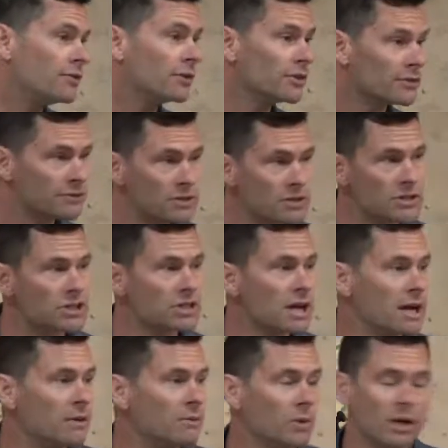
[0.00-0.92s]
for the first
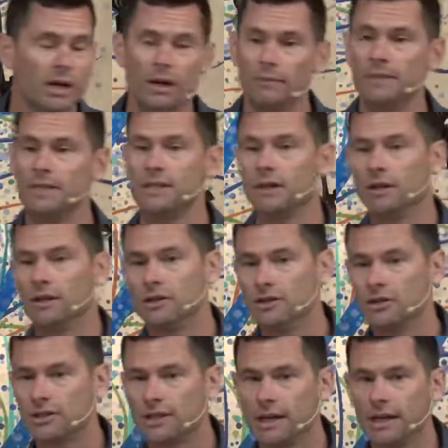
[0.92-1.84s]
time, we're coming to
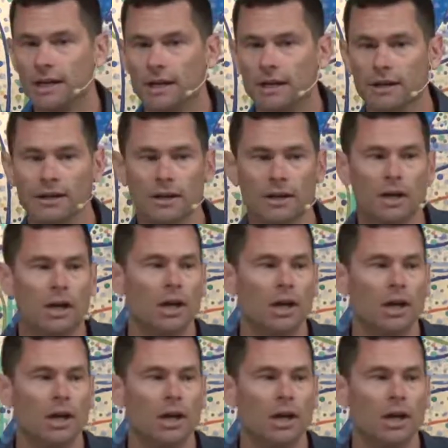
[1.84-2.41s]
understand